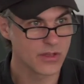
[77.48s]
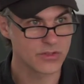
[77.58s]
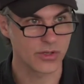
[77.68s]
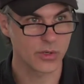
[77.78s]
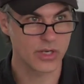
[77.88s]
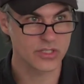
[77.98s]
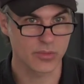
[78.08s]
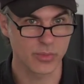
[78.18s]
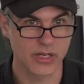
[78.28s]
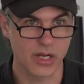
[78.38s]
So the
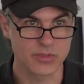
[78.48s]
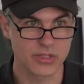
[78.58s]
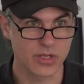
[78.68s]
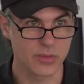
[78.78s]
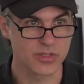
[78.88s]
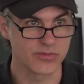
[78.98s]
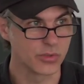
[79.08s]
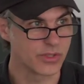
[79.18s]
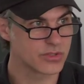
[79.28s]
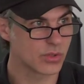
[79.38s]
question becomes, in terms of
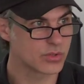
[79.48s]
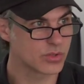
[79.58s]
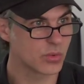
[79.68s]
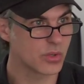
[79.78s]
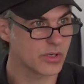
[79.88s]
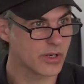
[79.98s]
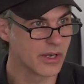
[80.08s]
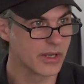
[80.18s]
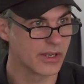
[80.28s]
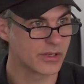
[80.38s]
doing social
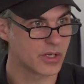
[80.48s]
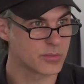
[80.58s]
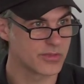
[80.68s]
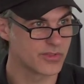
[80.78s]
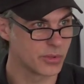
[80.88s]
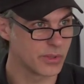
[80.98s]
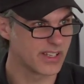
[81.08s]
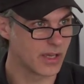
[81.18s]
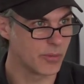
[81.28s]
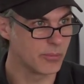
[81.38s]
work, in terms of
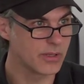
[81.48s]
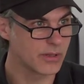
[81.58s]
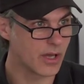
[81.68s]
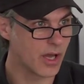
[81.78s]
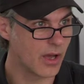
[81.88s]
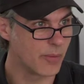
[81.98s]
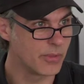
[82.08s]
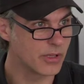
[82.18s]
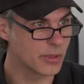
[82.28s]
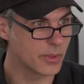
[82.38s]
doing
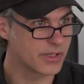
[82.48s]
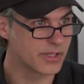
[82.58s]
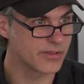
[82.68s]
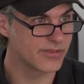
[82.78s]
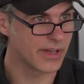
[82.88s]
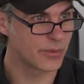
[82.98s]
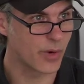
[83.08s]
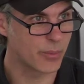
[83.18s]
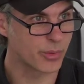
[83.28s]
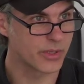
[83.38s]
ameliorative and
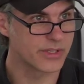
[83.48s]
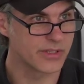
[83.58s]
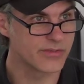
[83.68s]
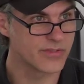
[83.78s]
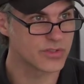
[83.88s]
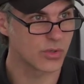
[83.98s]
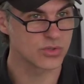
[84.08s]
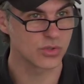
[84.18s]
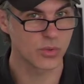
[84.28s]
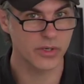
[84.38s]
reparative
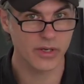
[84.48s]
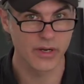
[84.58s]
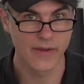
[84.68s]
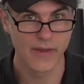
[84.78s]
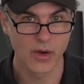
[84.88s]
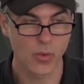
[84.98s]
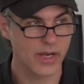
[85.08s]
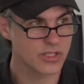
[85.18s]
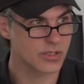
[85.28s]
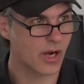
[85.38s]
social work,
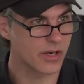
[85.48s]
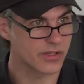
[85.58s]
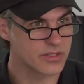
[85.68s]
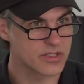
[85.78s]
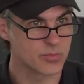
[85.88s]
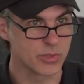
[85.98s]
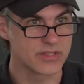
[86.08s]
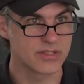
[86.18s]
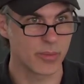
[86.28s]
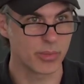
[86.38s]
why should artists be
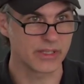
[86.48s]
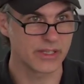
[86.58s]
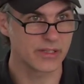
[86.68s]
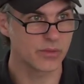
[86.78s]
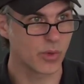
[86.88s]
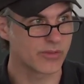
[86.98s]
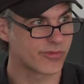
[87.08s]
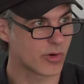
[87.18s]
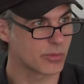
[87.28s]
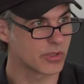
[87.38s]
stepping in when
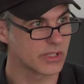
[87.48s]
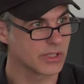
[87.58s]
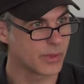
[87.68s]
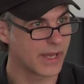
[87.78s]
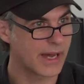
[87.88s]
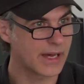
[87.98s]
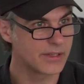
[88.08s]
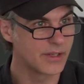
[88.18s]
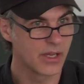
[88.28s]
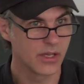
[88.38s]
formerly we
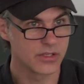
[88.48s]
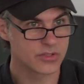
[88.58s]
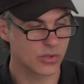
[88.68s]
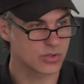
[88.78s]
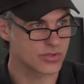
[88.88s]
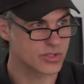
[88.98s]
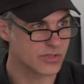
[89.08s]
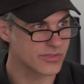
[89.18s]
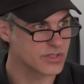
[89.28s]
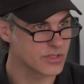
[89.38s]
had social
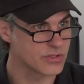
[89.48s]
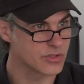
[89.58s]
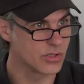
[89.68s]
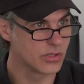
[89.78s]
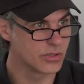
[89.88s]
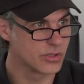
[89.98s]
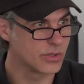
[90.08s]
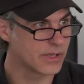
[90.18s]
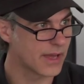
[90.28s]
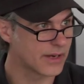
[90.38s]
services
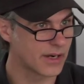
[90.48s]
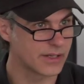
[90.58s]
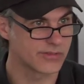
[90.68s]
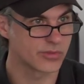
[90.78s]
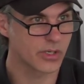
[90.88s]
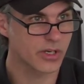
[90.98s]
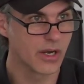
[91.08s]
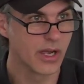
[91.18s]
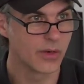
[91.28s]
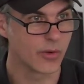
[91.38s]
doing that kind of
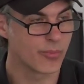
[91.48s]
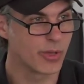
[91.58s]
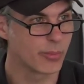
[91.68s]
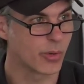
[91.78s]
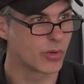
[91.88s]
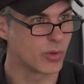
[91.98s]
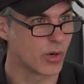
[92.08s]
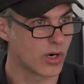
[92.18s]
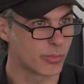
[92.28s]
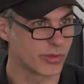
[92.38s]
work with people
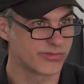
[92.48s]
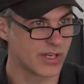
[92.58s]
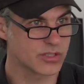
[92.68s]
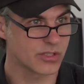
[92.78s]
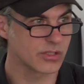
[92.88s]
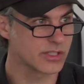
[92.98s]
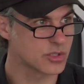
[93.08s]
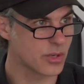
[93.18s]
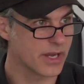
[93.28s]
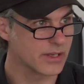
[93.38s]
who are professionally
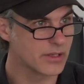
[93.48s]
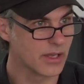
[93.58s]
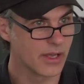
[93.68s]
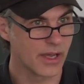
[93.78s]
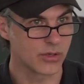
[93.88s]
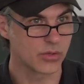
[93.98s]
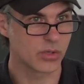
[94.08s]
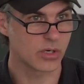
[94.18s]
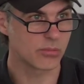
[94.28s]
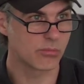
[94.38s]
trained and
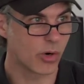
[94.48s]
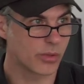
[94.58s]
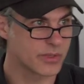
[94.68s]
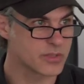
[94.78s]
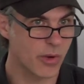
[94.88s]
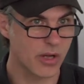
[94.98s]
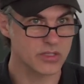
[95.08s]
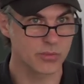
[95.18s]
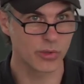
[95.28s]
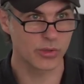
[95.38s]
who are more
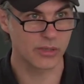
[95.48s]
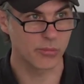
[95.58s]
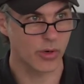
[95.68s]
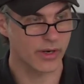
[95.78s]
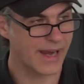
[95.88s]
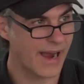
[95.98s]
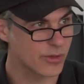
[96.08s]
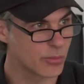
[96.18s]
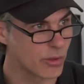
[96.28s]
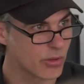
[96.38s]
responsible and more
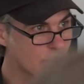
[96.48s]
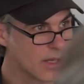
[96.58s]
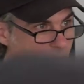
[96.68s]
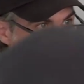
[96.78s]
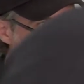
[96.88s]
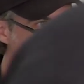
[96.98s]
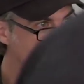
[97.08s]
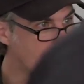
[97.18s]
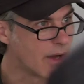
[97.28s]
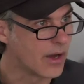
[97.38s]
accountable
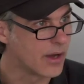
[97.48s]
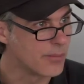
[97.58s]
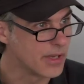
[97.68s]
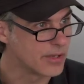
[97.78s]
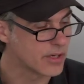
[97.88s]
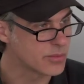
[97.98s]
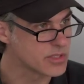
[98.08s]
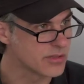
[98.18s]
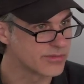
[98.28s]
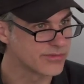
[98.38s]
in
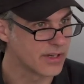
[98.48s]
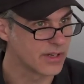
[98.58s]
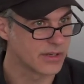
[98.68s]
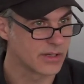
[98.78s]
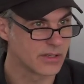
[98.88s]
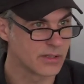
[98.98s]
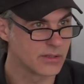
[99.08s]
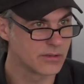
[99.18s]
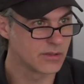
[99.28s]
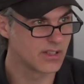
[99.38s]
terms
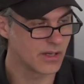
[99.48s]
of